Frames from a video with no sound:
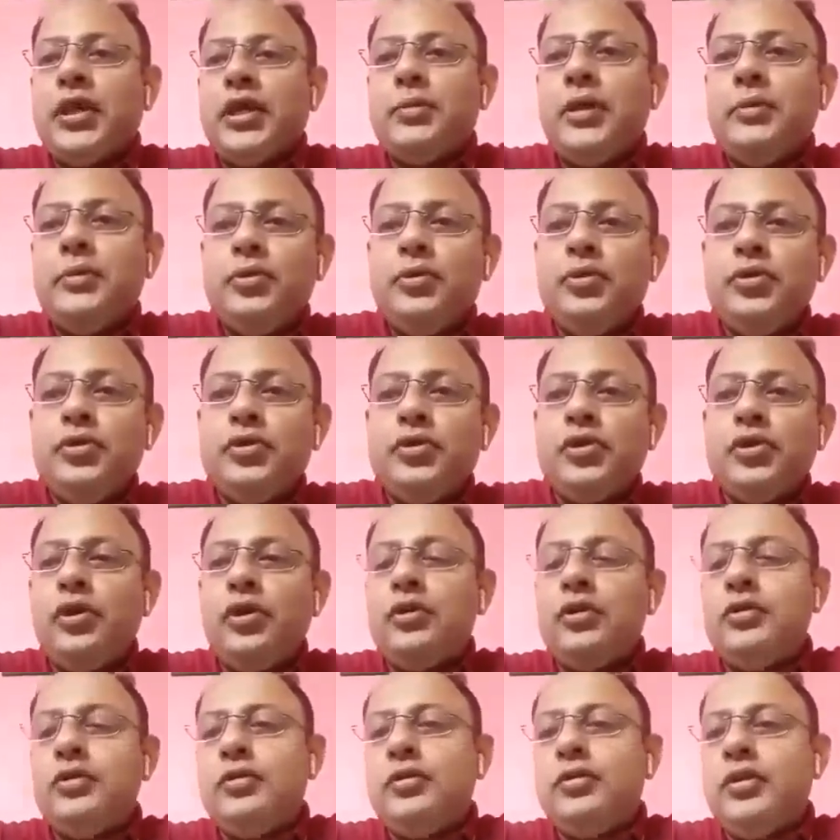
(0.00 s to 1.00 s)
to
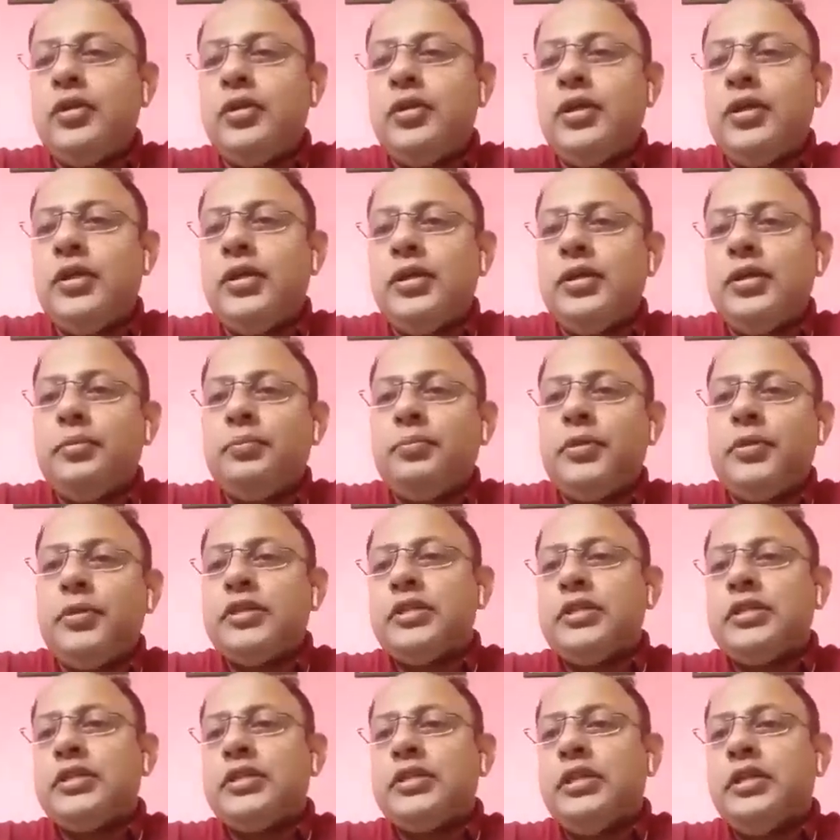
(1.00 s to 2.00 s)
share my views
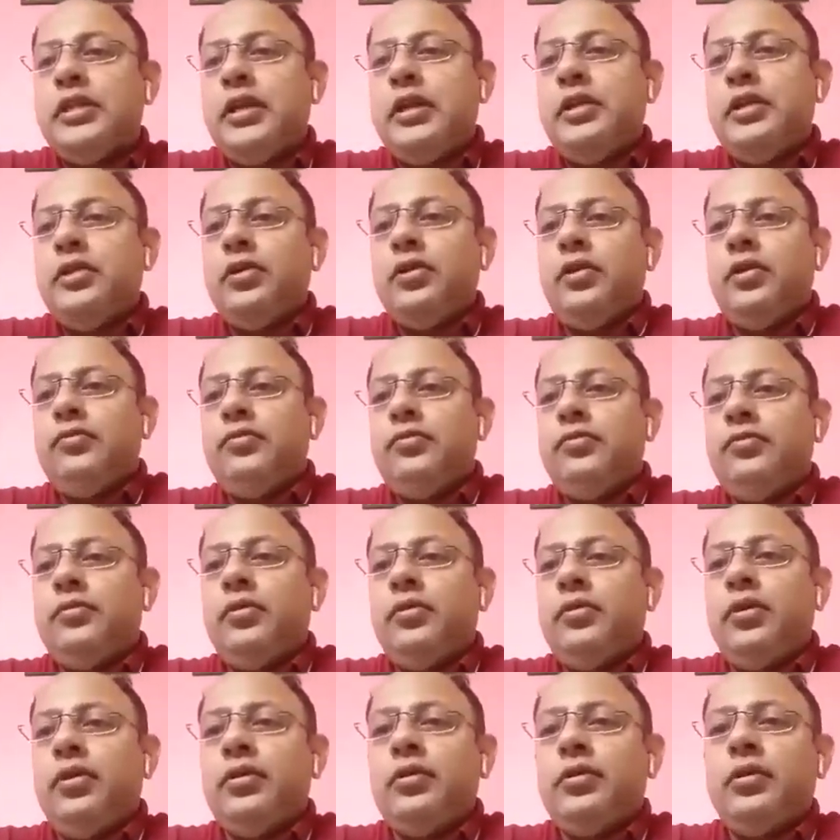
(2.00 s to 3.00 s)
on present
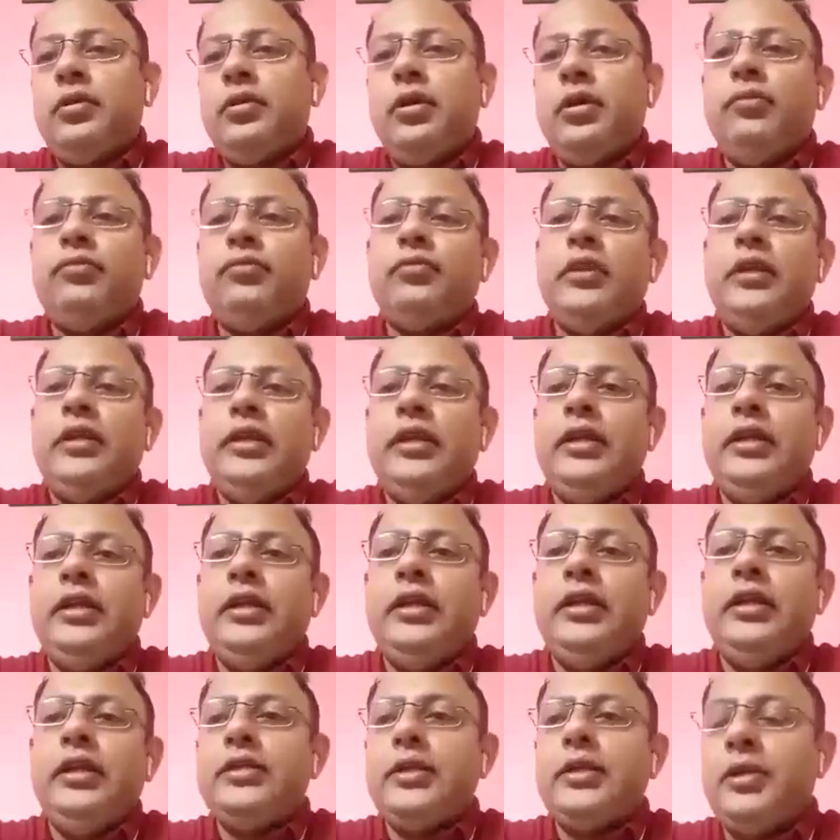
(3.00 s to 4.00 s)
scenario
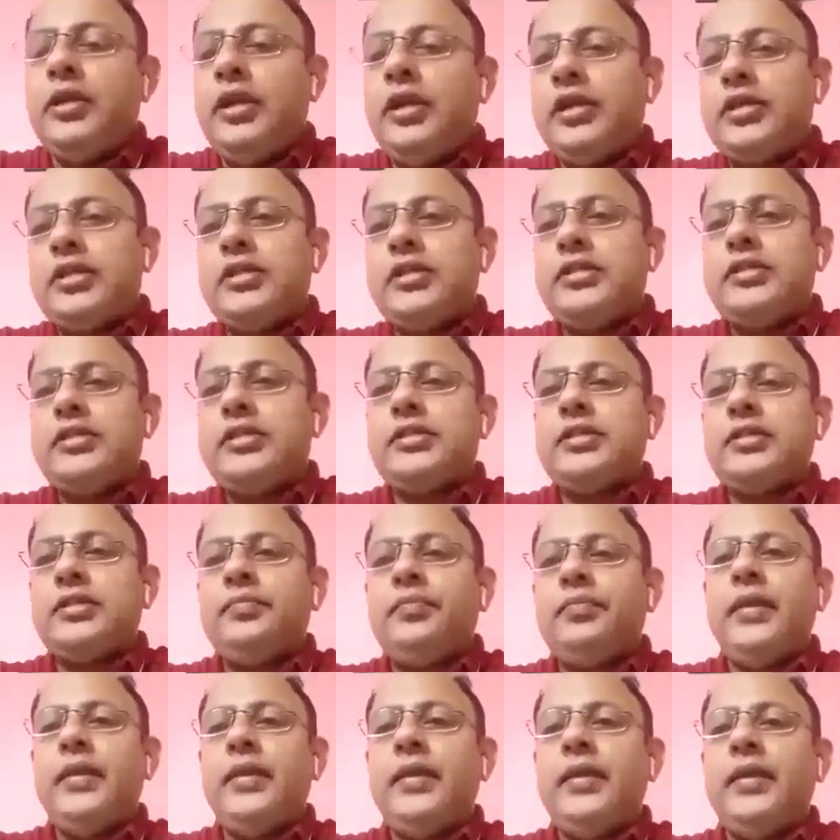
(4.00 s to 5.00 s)
of
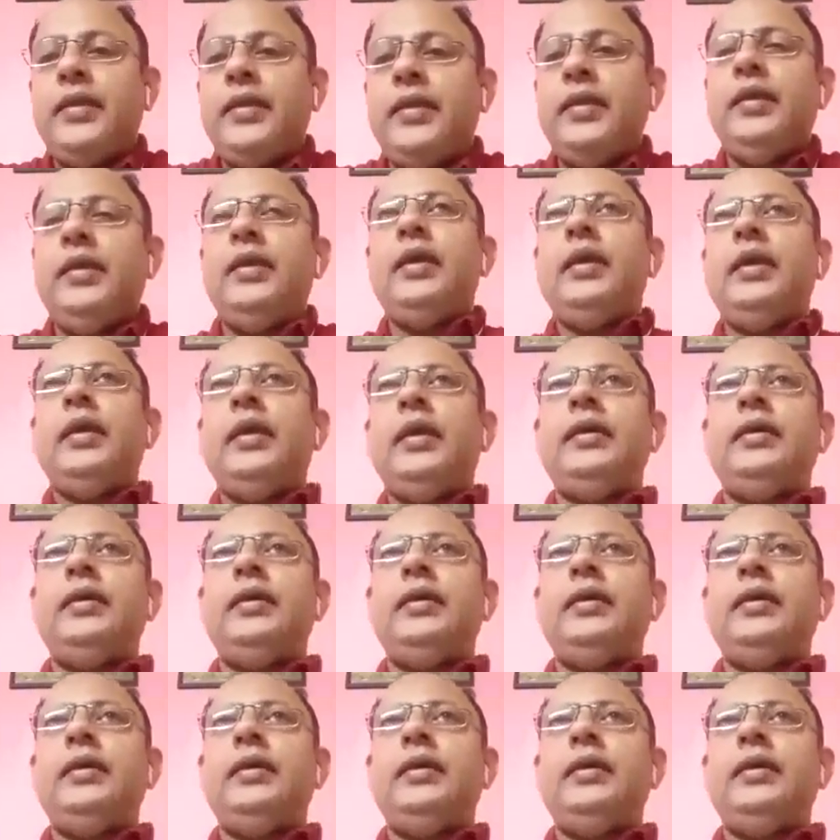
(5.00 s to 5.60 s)
India-Japan relations.